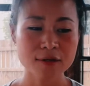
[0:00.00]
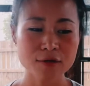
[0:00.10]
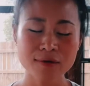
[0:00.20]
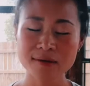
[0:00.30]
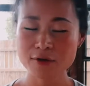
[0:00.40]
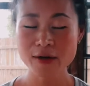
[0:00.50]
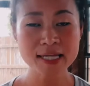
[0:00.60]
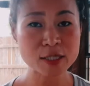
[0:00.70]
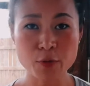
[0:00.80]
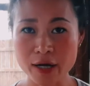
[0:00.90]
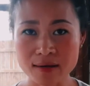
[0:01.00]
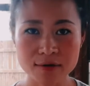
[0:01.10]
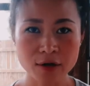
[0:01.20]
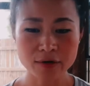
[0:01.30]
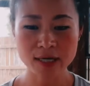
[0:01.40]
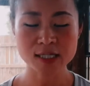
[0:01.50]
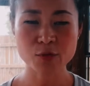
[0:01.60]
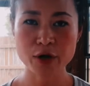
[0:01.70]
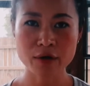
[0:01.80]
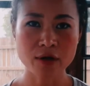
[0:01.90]
you can spray, you can
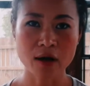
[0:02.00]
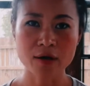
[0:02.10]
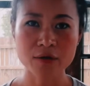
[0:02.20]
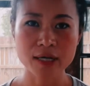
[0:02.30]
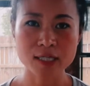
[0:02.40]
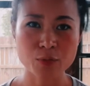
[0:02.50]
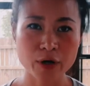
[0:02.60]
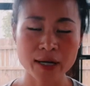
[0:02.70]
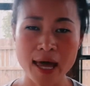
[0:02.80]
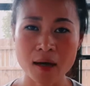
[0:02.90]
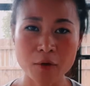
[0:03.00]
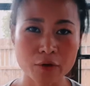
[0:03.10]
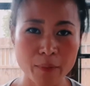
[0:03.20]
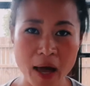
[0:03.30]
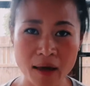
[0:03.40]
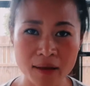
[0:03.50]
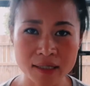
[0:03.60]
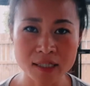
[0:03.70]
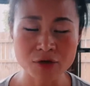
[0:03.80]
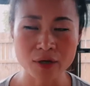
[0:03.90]
spray your yard, you can spray the animal
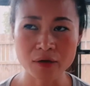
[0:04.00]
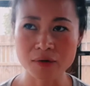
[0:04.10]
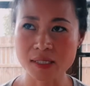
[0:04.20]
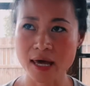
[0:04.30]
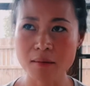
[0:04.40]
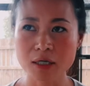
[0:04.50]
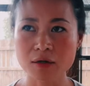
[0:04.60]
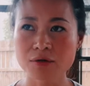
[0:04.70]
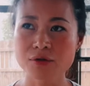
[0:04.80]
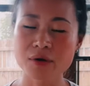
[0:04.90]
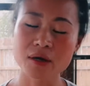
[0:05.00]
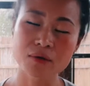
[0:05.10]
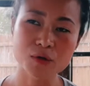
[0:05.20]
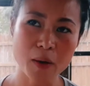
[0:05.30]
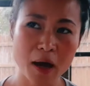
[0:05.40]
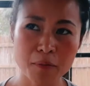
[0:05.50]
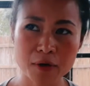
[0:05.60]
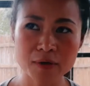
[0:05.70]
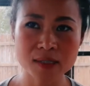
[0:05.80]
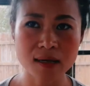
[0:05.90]
repellent, you can use chemicals, you can use
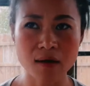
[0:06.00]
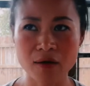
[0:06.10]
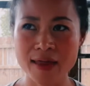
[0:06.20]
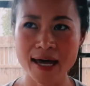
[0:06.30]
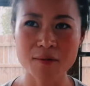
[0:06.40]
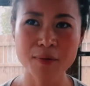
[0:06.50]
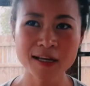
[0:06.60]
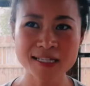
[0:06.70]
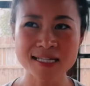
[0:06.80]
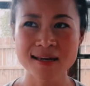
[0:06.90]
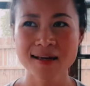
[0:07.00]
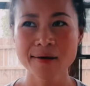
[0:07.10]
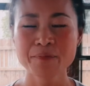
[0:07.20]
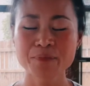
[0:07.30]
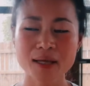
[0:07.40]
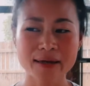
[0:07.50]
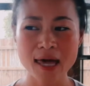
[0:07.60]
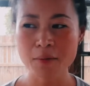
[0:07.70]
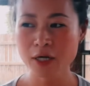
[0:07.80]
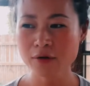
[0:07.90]
peppers and all that, but
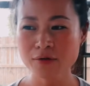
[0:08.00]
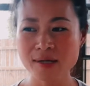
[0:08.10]
chemicals,